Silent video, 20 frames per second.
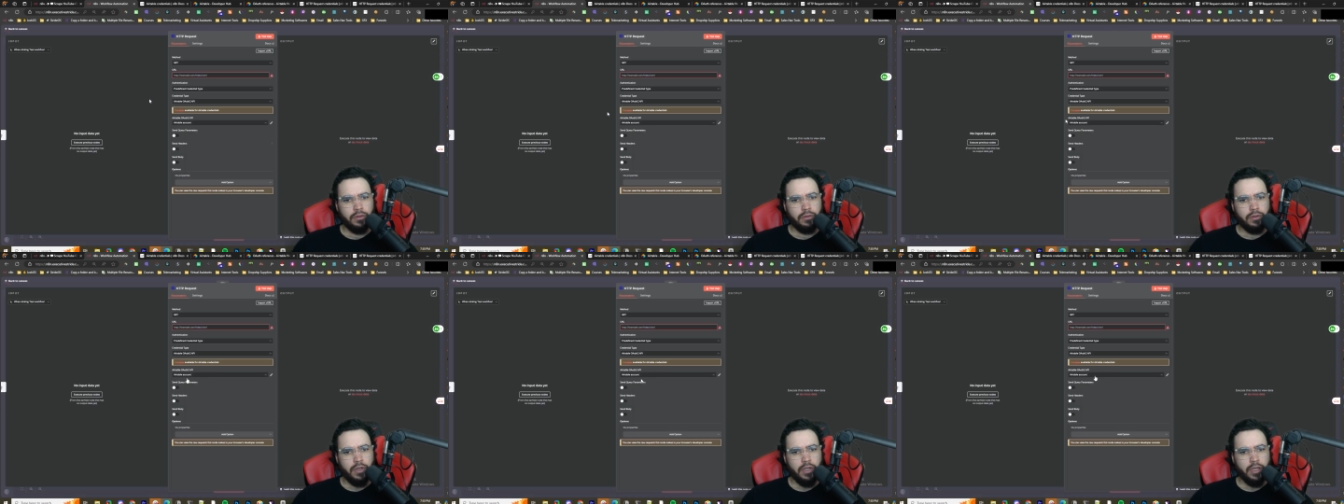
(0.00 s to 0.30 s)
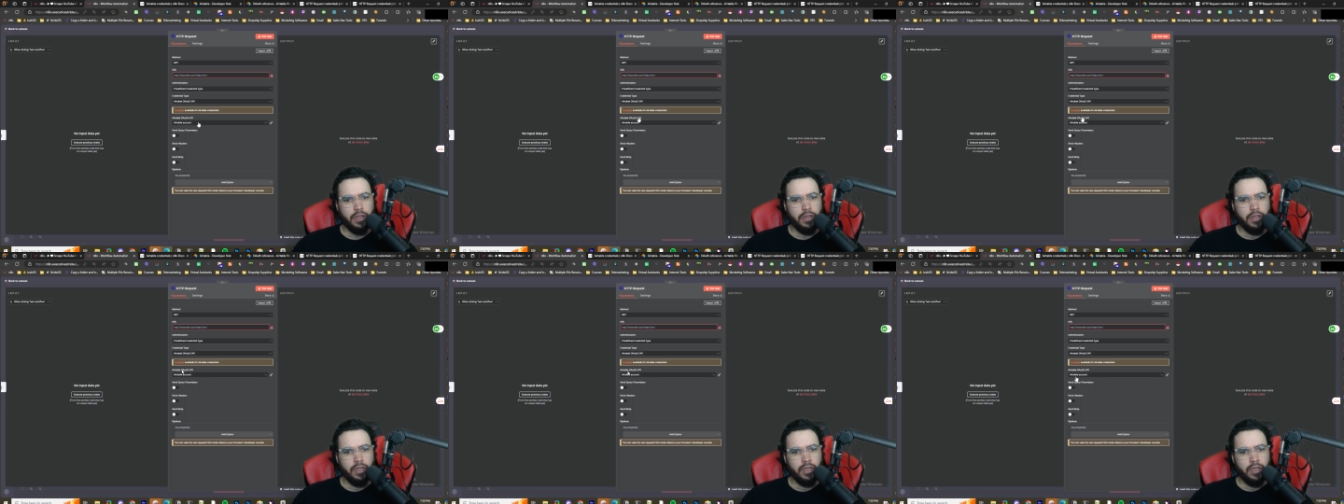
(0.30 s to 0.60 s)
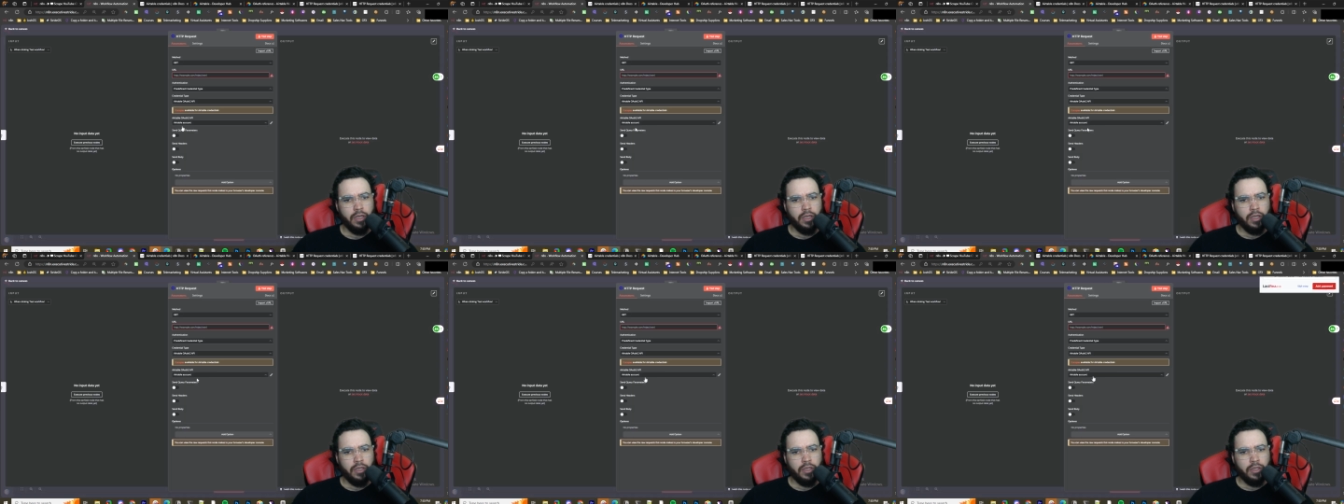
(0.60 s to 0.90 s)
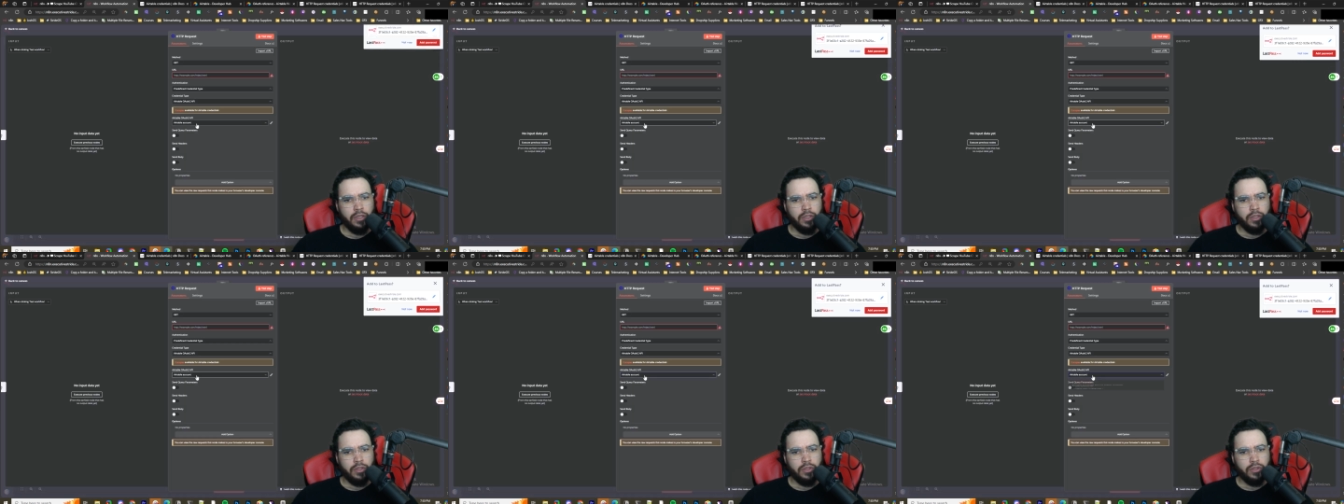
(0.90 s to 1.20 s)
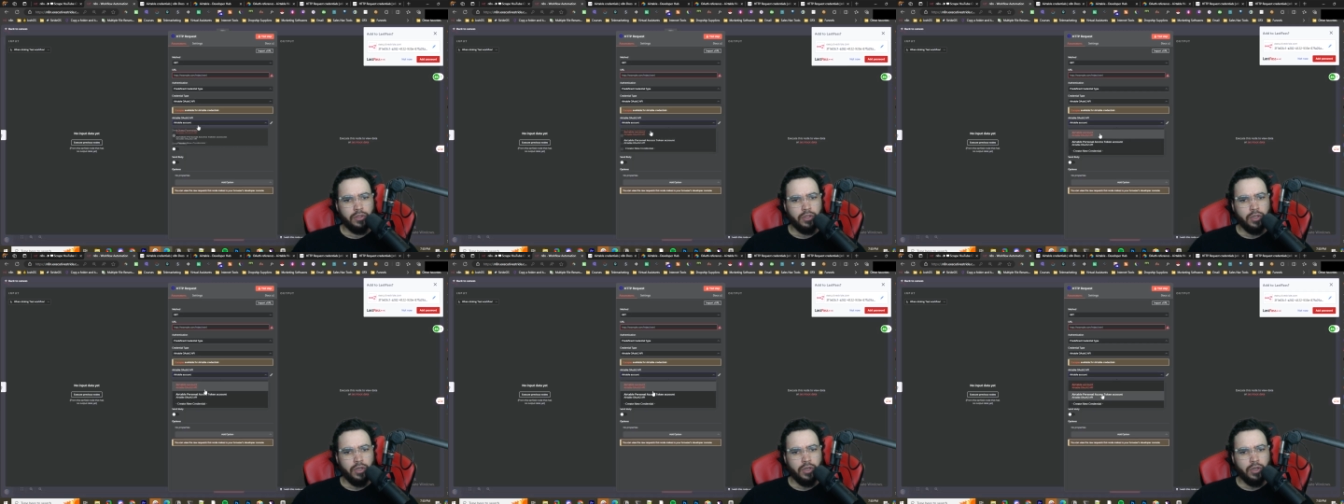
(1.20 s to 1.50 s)
All right.
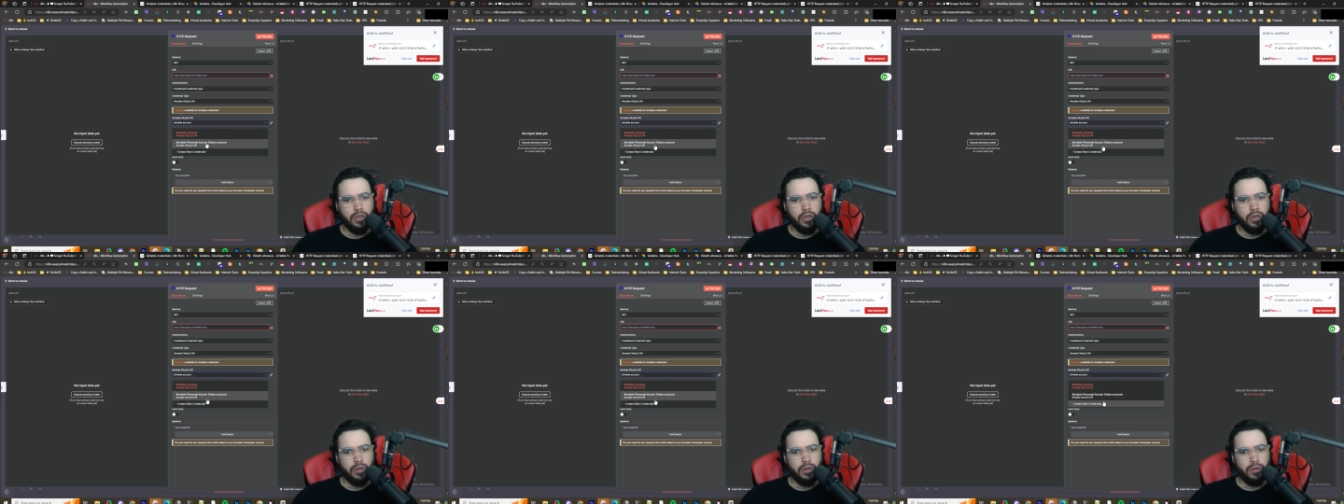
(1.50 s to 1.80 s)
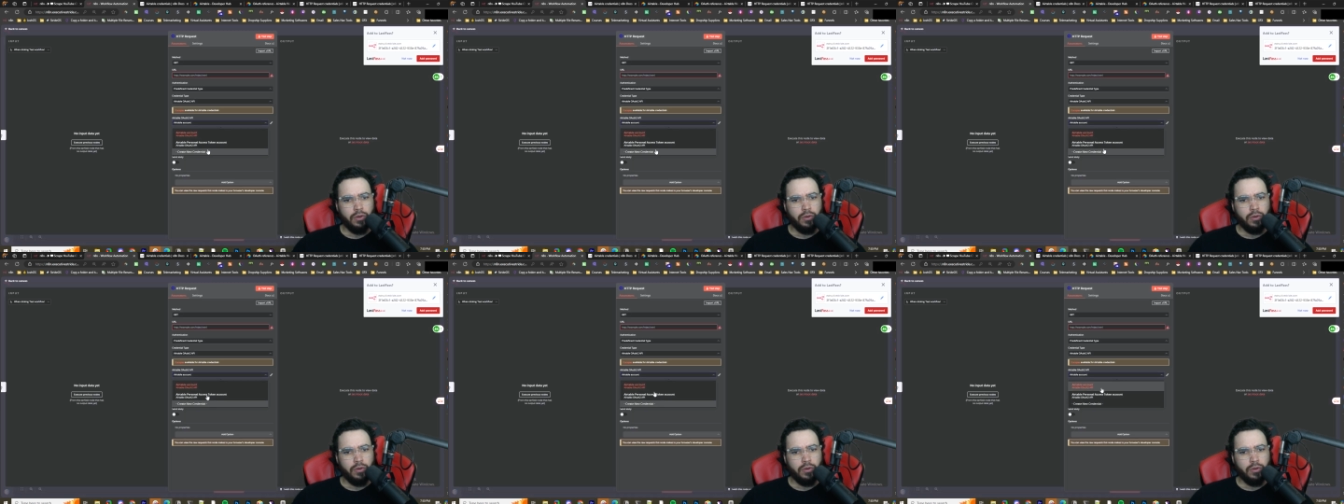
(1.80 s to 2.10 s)
So